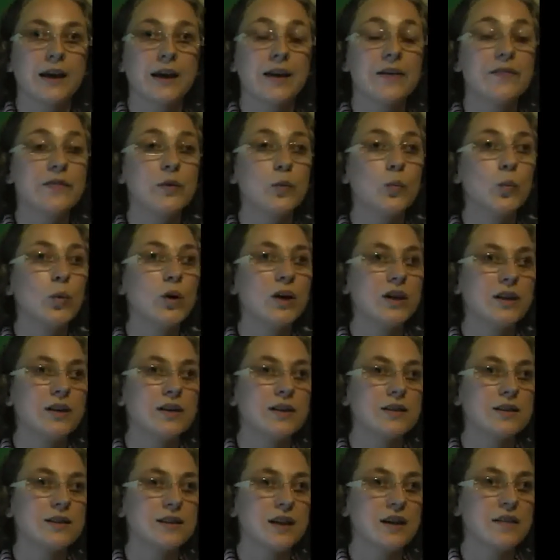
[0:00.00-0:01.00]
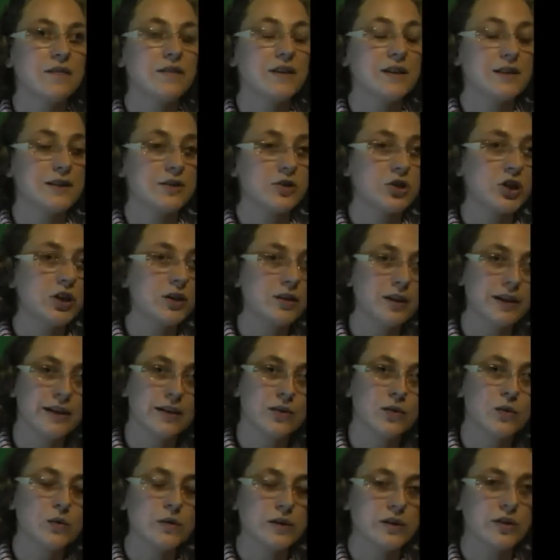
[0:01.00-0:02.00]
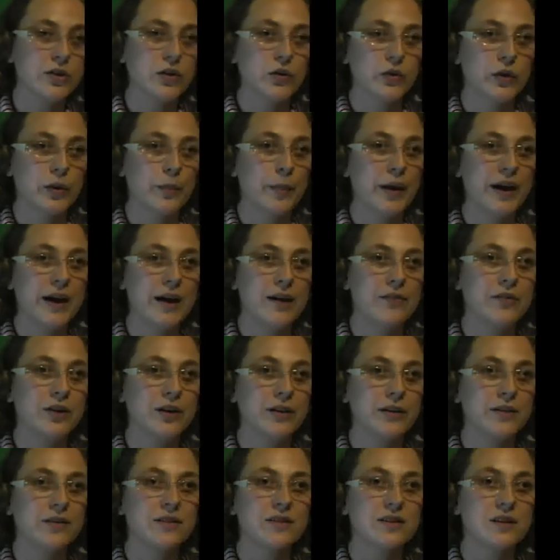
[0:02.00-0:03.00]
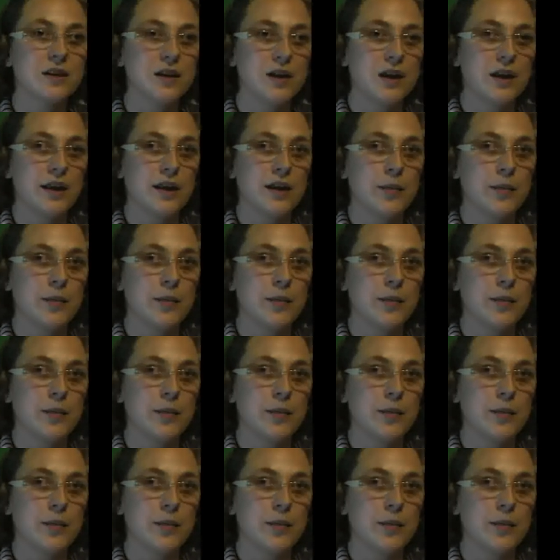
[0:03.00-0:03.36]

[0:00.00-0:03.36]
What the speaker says: Even worse, if it's a child and you're the parent,